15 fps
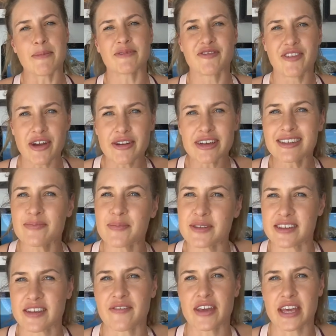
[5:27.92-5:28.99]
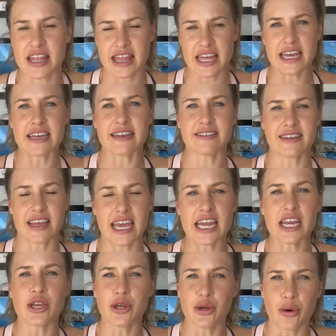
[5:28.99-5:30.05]
very specific things
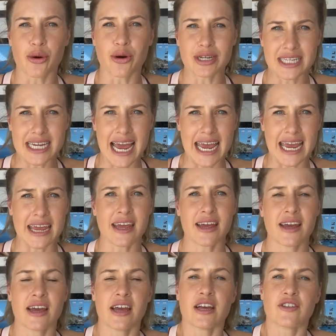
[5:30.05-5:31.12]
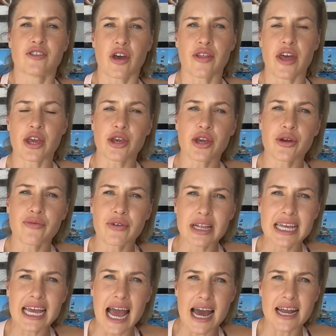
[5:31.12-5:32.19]
in your day so that you can
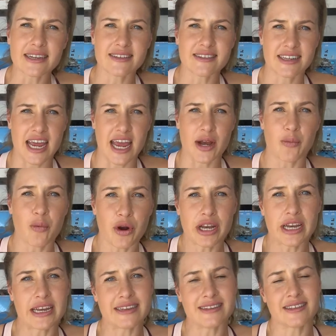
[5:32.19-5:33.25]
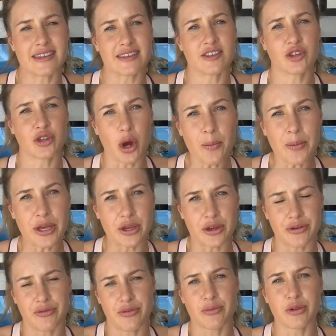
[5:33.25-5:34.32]
really understand what it is that's stopping
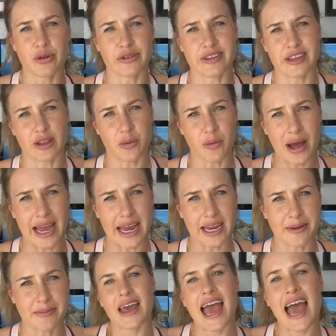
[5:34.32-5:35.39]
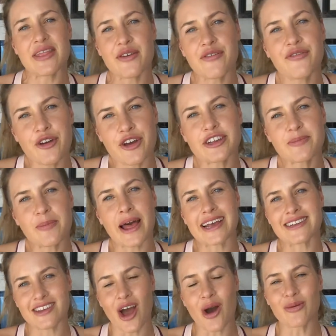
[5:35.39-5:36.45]
you from losing the weight. And the first
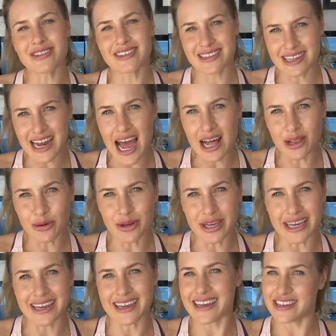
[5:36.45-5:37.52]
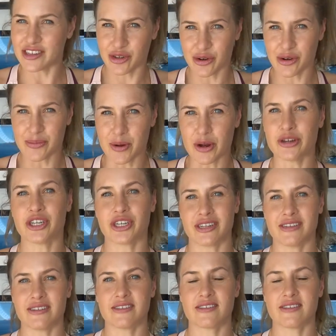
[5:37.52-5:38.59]
place I would start looking is your
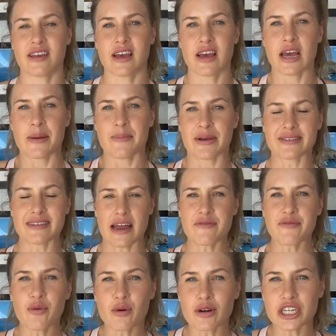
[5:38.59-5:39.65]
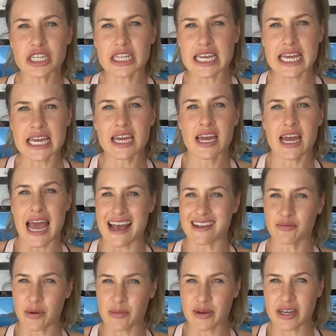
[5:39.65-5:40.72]
emotions, because unfortunately, as
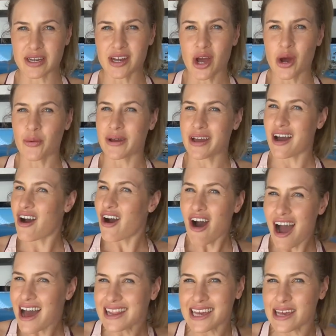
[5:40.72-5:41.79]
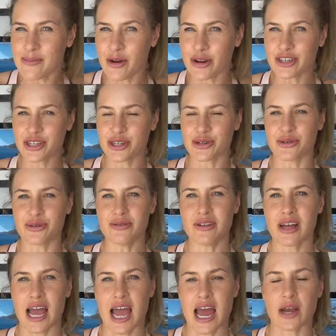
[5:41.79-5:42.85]
women, we are highly emotional
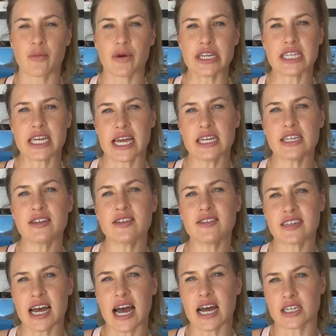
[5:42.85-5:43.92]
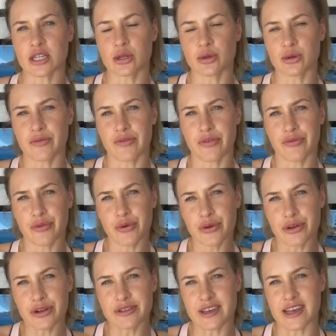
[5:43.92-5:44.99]
and we tend to start to look for
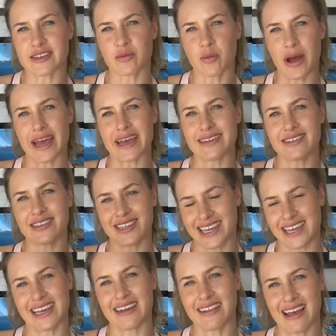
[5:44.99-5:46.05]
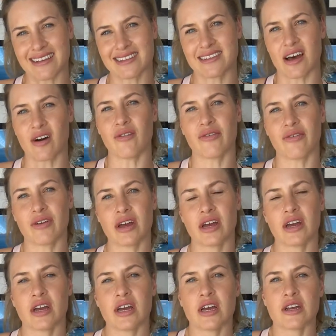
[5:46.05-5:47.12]
foods as ways to heal ourselves.
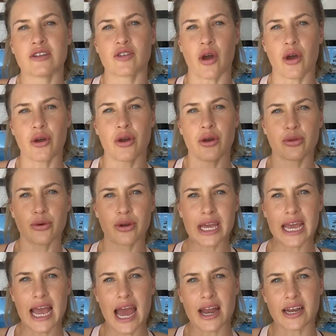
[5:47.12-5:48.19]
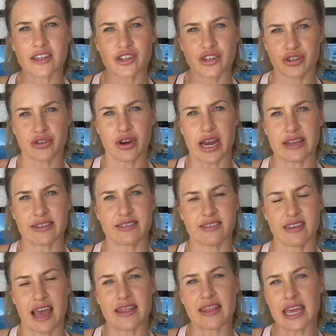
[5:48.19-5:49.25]
So looking at stress
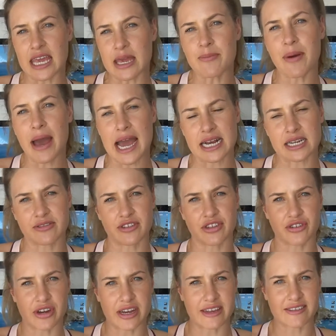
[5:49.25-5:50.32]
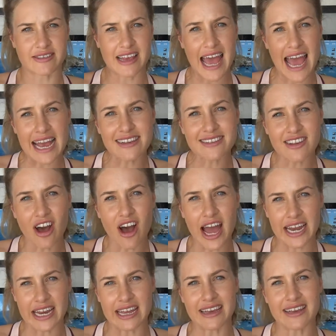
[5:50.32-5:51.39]
and the impact of stress,
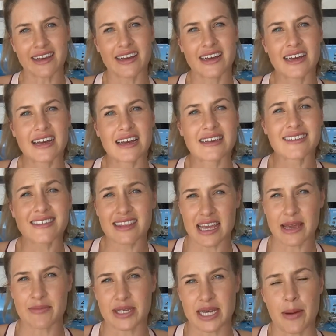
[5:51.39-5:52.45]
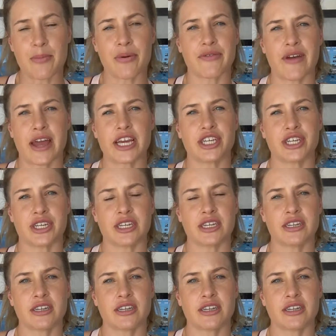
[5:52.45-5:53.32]
anxiety, sleep deprivation,